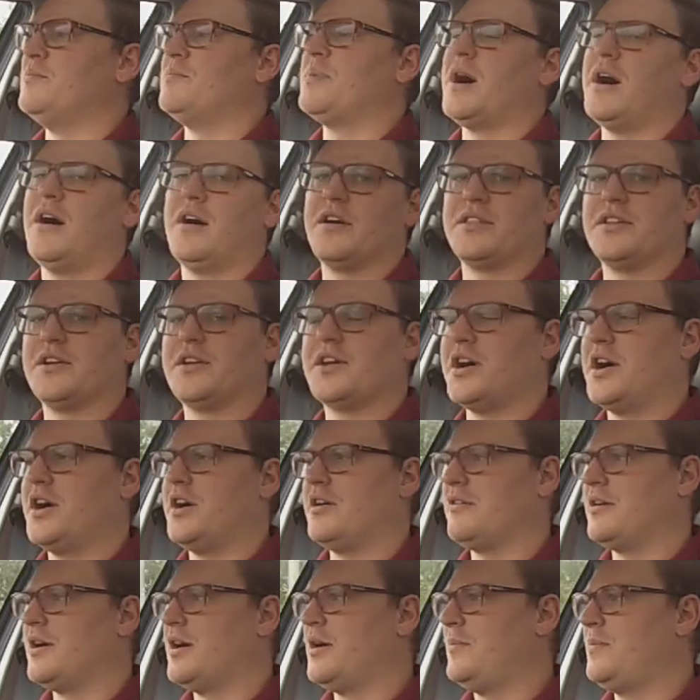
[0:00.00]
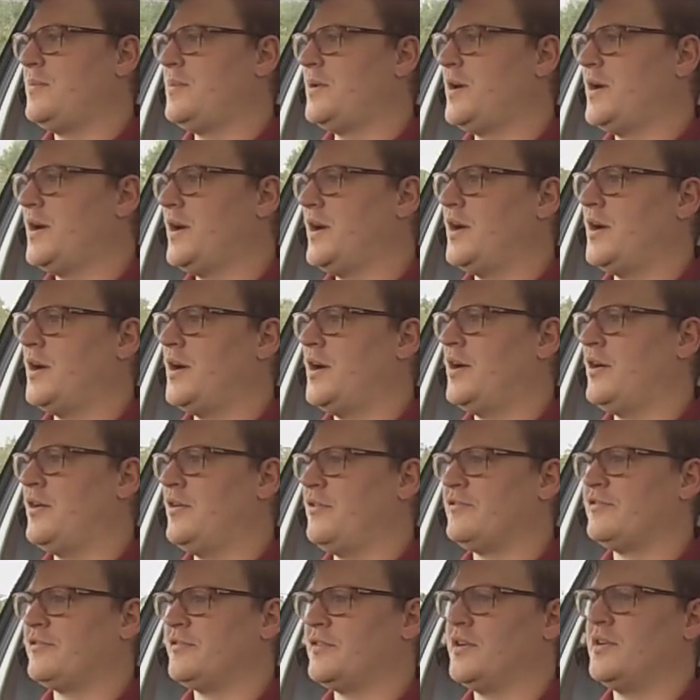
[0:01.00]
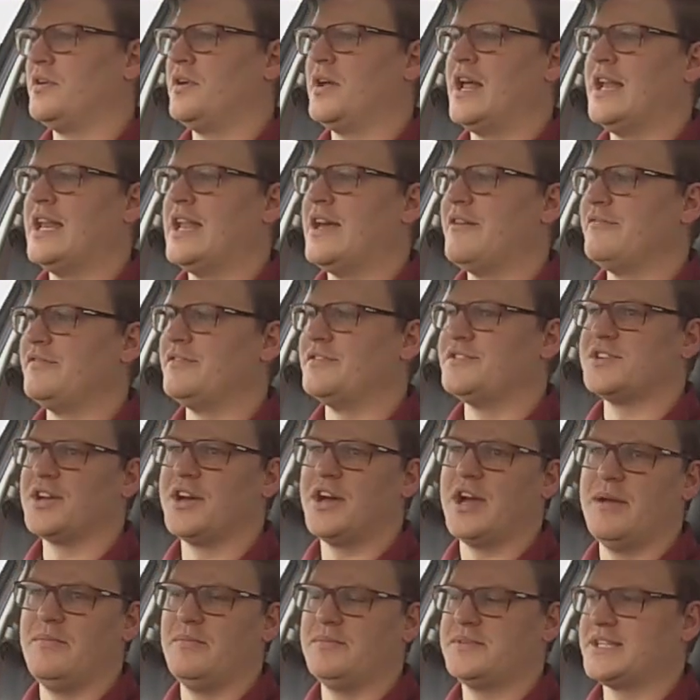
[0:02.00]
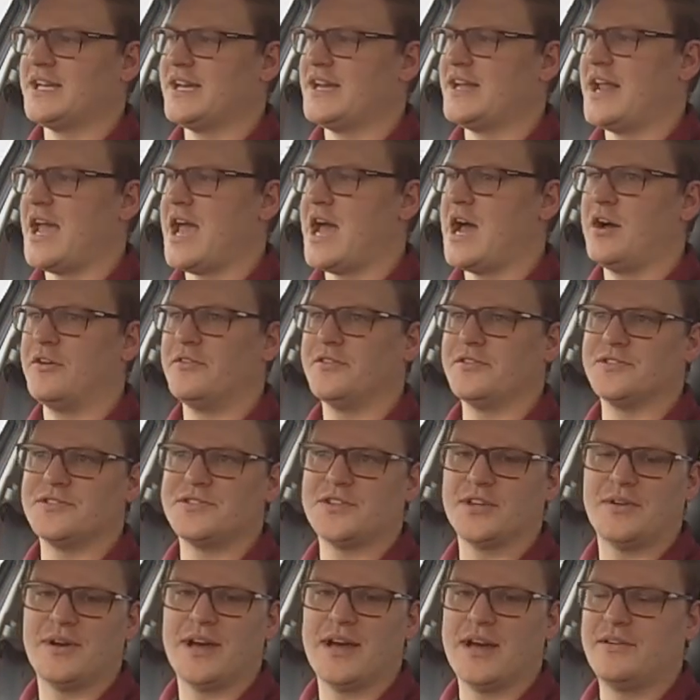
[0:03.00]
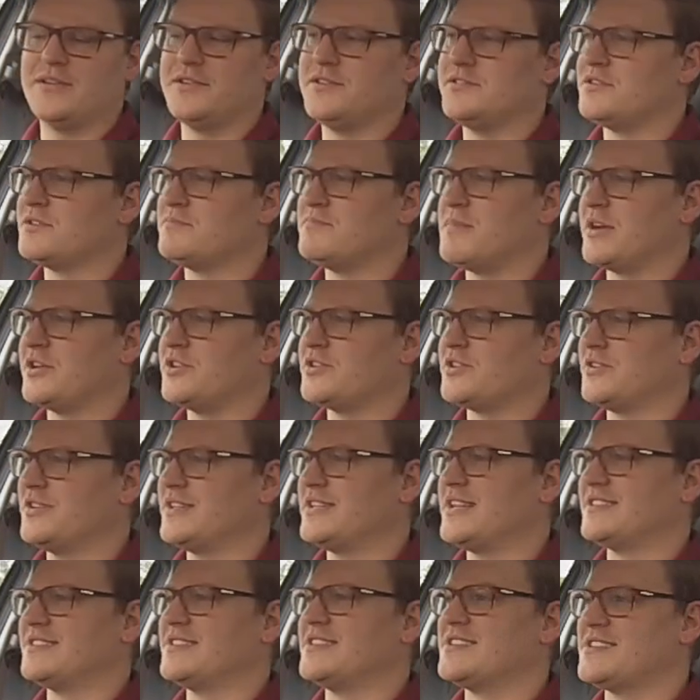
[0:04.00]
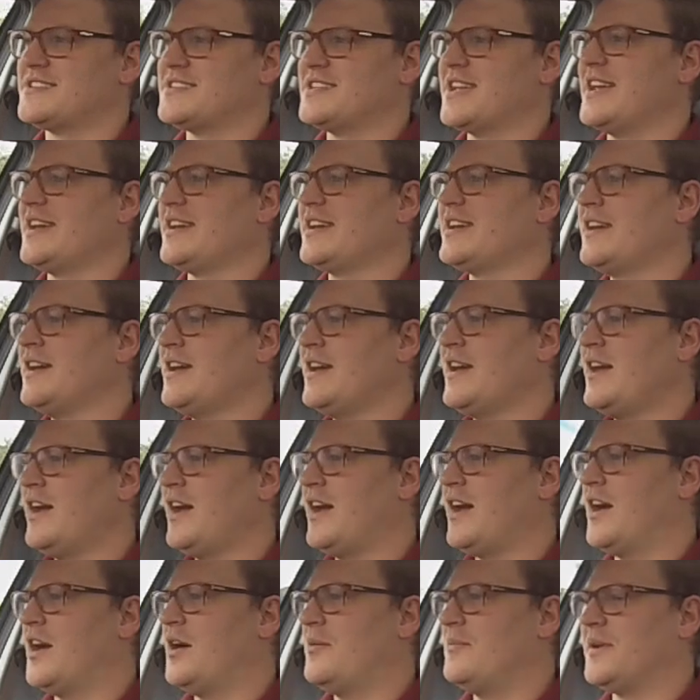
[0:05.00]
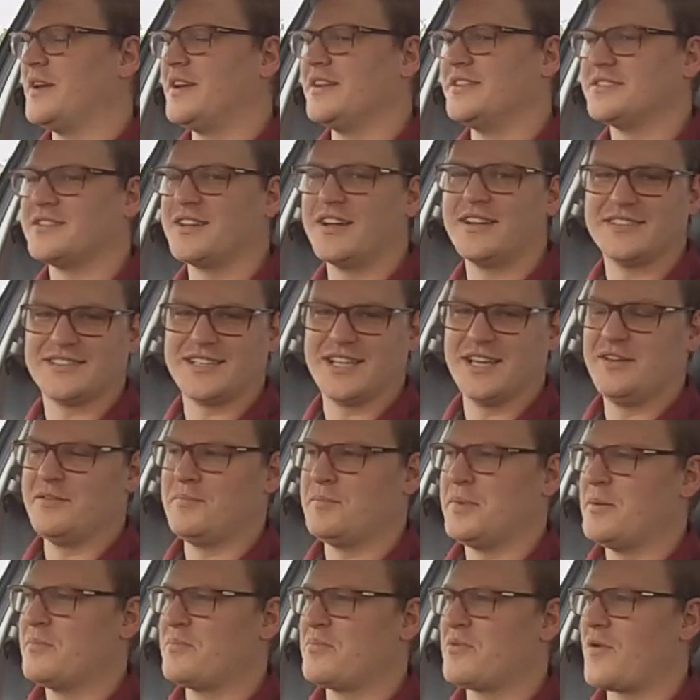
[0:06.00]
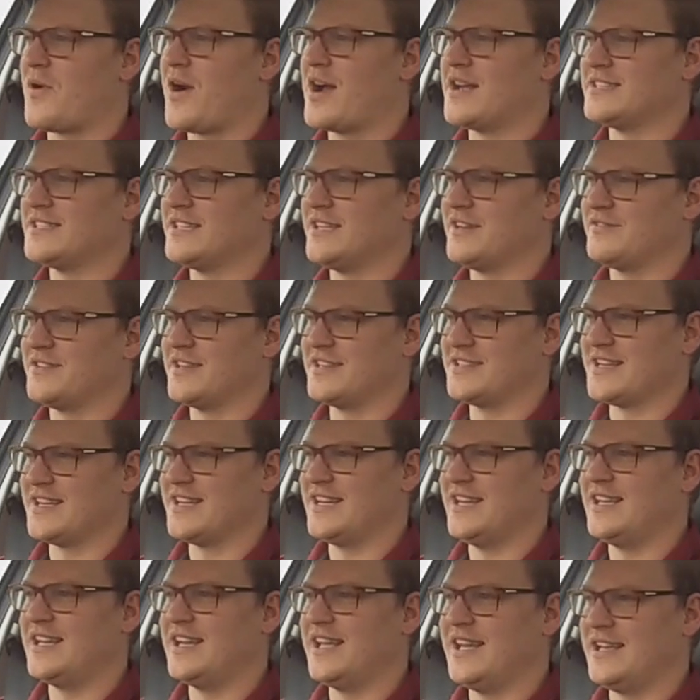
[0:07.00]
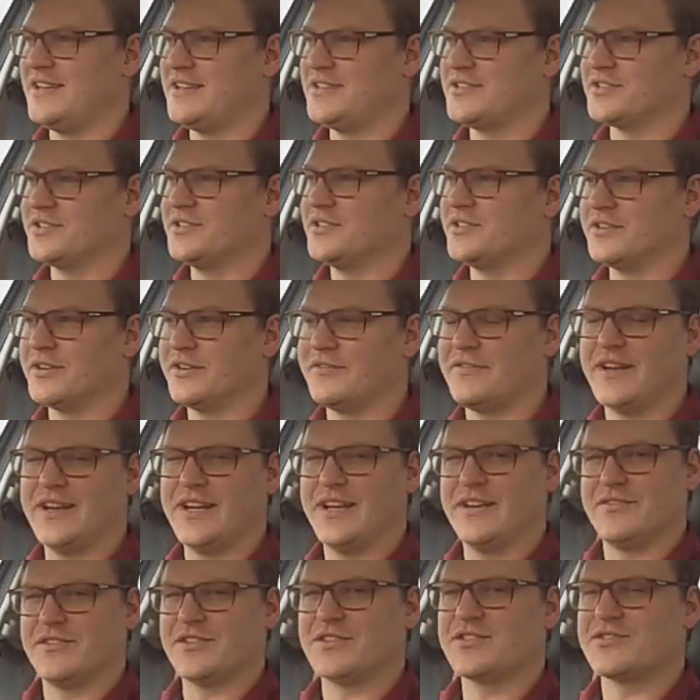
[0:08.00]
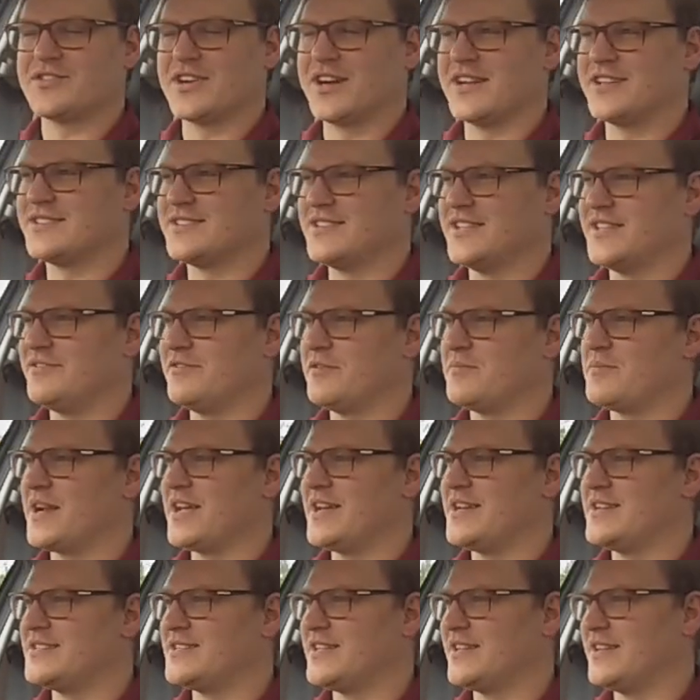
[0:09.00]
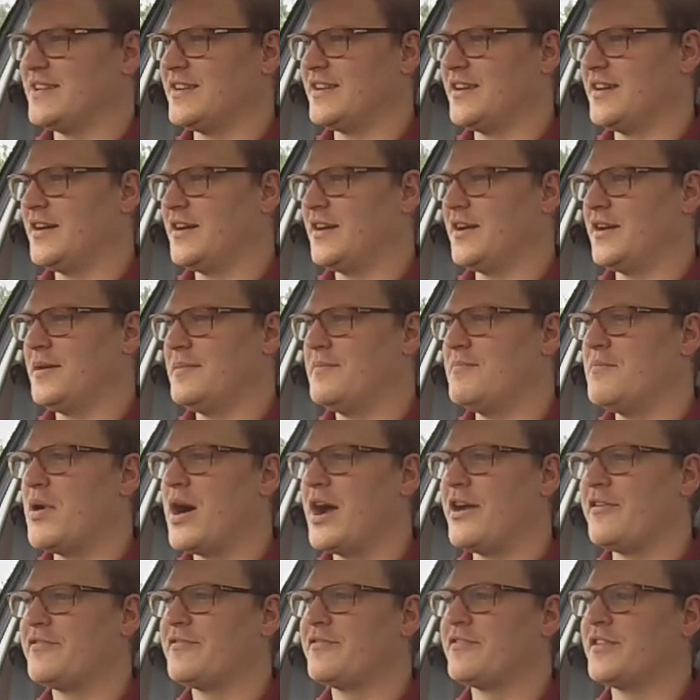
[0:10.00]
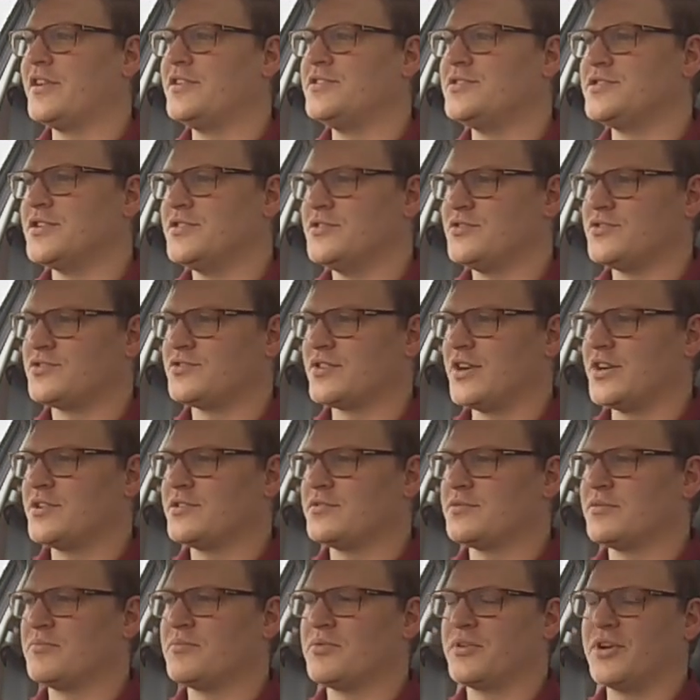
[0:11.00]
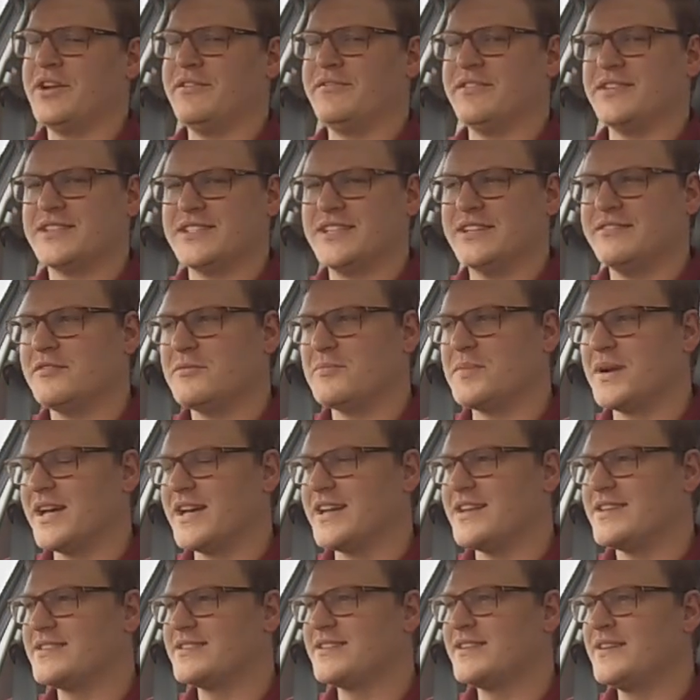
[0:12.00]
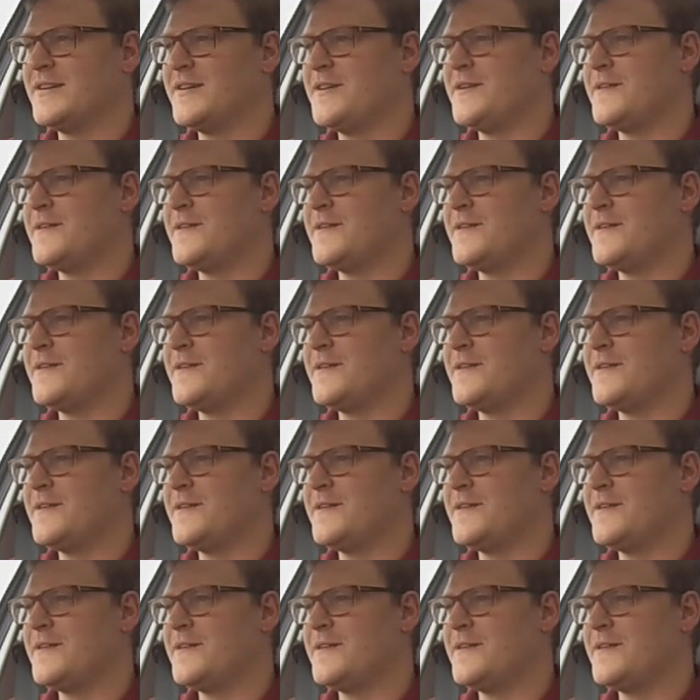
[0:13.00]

you park the car up for a length of time, say an hour or 2 hours, just make sure it doesn't sink. It can start to get a bit pricey if there's any leaks or if any of the struts need replacing. My front 2 struts were previously replaced,